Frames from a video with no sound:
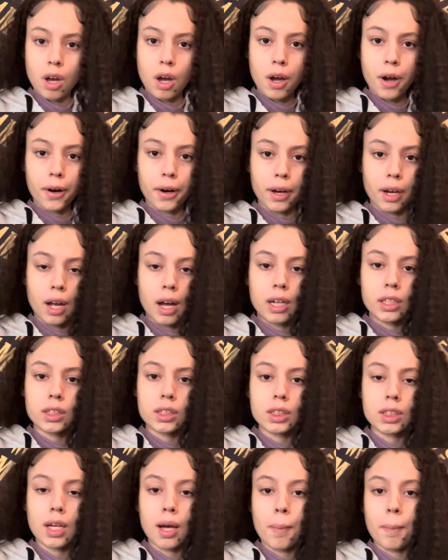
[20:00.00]
all right i
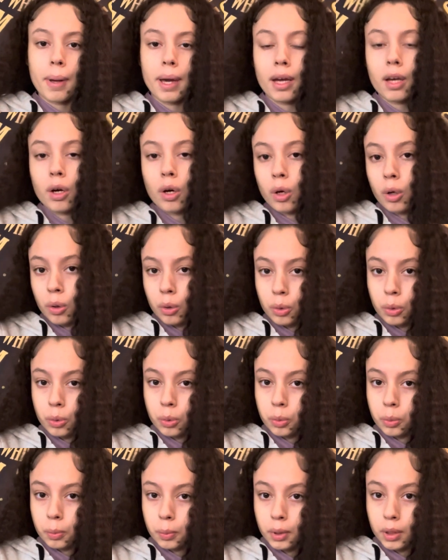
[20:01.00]
just got back
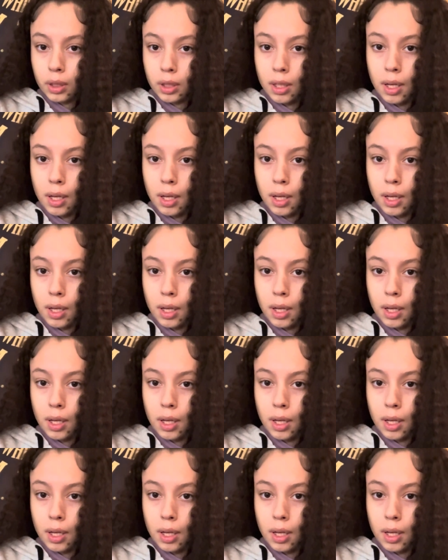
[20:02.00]
home